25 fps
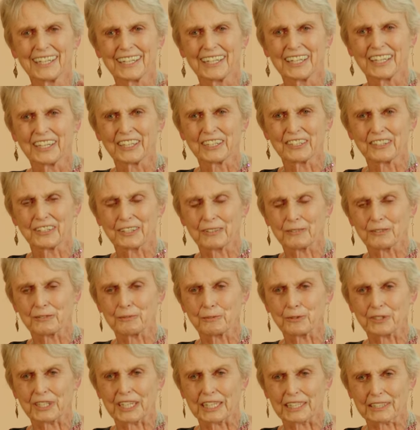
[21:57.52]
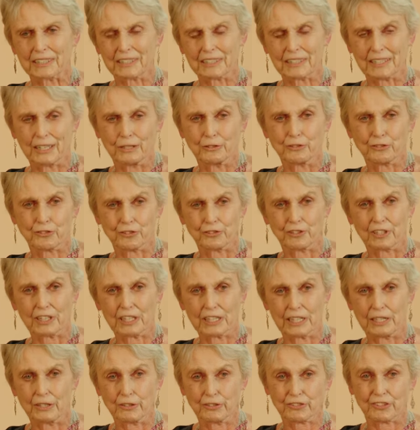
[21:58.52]
And it would get closer and
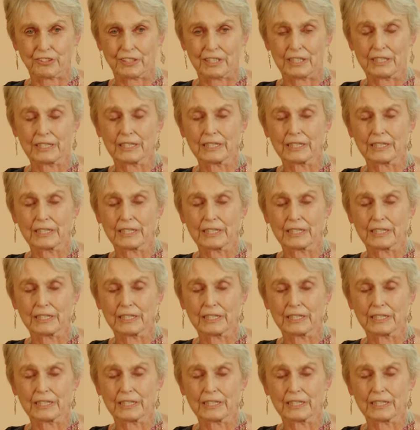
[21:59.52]
closer.